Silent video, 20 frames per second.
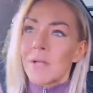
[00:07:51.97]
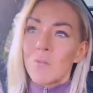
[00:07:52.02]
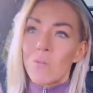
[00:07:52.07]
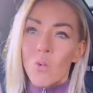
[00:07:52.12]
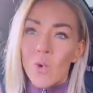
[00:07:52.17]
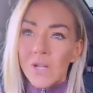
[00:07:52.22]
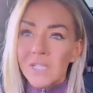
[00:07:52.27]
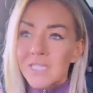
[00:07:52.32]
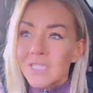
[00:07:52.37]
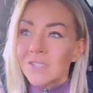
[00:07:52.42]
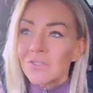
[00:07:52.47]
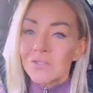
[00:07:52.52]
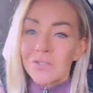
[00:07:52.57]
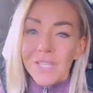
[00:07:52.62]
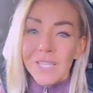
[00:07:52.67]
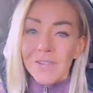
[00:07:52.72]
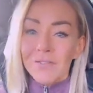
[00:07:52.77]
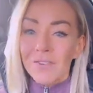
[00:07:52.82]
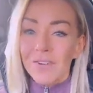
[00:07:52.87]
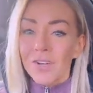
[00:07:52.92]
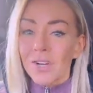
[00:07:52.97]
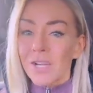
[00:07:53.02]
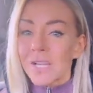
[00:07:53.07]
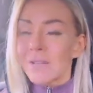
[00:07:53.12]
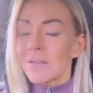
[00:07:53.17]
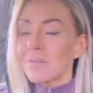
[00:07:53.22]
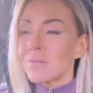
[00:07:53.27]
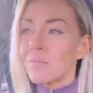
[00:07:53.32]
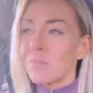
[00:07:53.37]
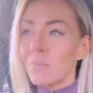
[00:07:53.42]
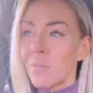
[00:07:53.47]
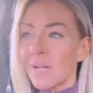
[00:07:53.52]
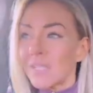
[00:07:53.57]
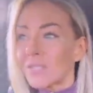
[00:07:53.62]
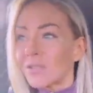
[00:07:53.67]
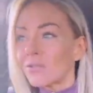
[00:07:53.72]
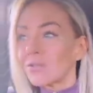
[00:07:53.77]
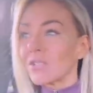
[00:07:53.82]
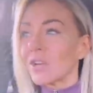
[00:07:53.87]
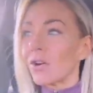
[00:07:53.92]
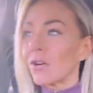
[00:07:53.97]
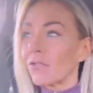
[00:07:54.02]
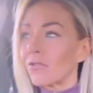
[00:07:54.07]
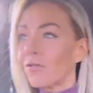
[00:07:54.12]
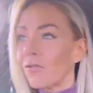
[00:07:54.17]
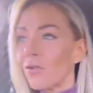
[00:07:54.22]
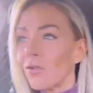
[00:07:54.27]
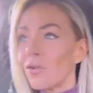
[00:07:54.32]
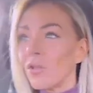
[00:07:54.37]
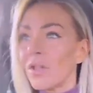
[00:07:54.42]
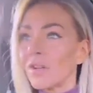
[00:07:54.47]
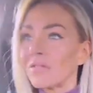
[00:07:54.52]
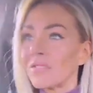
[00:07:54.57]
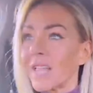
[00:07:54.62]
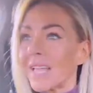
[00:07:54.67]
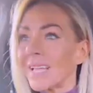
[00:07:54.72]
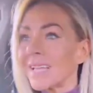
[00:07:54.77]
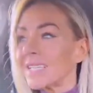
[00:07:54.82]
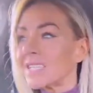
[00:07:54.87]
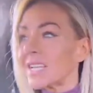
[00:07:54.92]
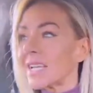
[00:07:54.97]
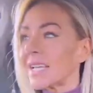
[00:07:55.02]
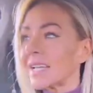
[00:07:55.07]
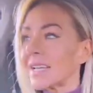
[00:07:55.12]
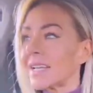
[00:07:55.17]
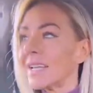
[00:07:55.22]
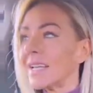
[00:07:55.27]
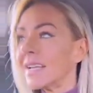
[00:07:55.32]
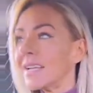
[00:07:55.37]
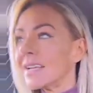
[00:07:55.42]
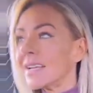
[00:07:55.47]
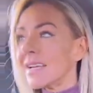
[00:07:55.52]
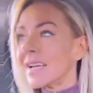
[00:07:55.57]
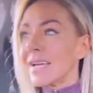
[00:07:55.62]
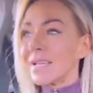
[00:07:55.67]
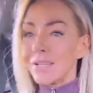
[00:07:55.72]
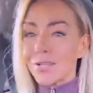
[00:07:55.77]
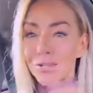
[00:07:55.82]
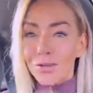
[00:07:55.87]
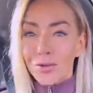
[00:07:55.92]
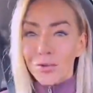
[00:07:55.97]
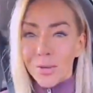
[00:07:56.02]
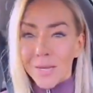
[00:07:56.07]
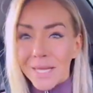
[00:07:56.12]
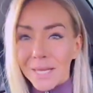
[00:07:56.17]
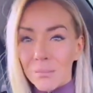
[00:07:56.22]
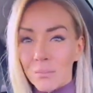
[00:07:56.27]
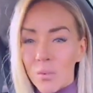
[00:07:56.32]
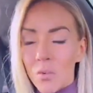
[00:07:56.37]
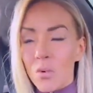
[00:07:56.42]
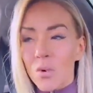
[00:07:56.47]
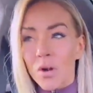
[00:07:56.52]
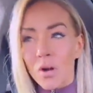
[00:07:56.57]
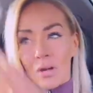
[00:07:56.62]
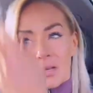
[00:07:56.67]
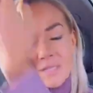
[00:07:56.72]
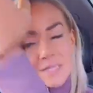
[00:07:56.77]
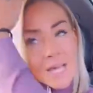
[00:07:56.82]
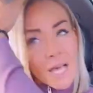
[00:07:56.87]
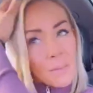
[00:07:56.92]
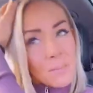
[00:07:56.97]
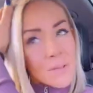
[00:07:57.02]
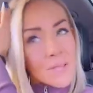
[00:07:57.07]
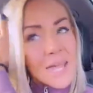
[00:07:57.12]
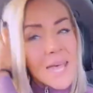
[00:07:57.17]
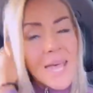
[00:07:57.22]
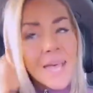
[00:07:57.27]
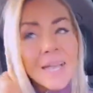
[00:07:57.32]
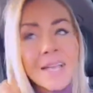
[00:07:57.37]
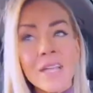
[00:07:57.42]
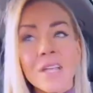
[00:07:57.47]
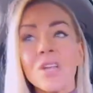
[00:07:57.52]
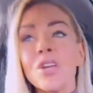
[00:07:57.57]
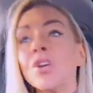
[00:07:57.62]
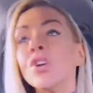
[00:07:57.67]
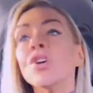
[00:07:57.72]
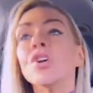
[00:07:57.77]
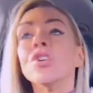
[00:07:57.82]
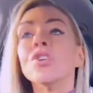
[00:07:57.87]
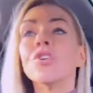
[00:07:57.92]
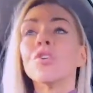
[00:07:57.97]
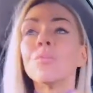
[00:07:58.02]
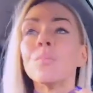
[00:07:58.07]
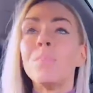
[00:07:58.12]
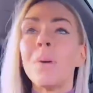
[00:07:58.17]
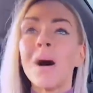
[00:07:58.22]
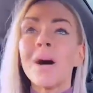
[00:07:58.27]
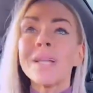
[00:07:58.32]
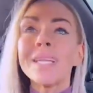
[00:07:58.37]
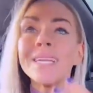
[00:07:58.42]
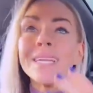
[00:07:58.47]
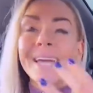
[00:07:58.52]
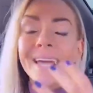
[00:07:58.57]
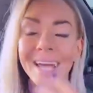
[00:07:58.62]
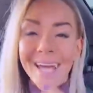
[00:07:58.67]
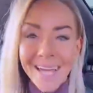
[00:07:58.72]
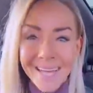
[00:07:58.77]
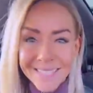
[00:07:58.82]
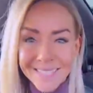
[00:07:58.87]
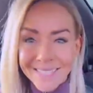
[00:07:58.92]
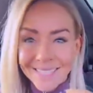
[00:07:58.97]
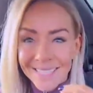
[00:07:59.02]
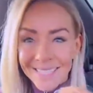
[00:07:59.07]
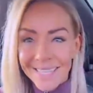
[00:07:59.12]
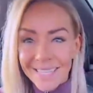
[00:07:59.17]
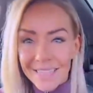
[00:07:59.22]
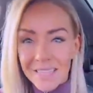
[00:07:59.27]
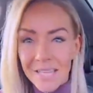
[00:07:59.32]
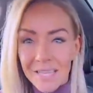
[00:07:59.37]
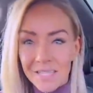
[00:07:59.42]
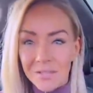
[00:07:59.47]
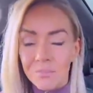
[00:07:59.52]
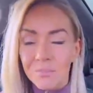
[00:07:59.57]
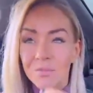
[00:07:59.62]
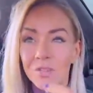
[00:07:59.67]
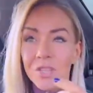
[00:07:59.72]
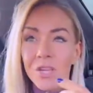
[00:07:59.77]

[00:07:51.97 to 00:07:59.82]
And once your liver and muscles are full of glycogen and you eat more on top of that, your body has to get the,